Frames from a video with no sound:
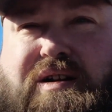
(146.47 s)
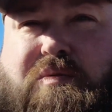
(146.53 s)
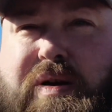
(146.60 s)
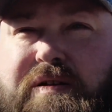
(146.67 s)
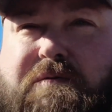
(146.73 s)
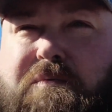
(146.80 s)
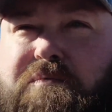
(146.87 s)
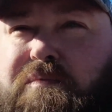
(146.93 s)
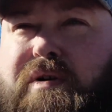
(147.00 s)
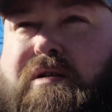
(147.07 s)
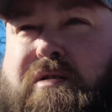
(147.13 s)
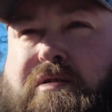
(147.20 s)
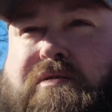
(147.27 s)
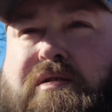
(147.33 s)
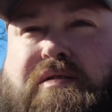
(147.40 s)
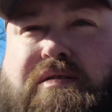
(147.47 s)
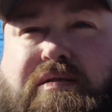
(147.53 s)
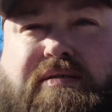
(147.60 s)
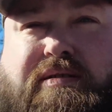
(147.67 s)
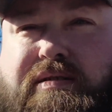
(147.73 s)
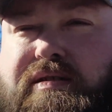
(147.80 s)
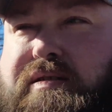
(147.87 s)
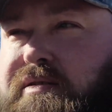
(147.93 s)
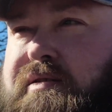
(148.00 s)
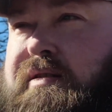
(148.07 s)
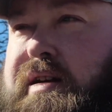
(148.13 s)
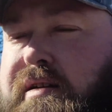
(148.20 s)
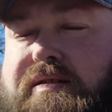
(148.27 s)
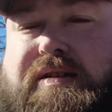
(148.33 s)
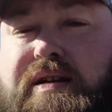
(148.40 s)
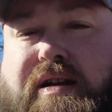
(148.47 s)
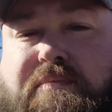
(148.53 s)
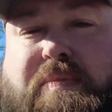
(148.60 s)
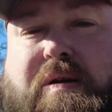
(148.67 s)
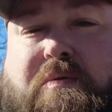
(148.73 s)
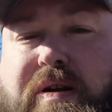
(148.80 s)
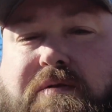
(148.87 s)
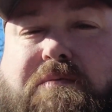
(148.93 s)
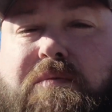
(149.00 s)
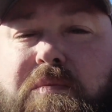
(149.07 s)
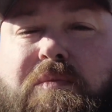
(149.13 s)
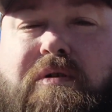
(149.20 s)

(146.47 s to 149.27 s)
a week from tomorrow. I don't know how it's got to be a week from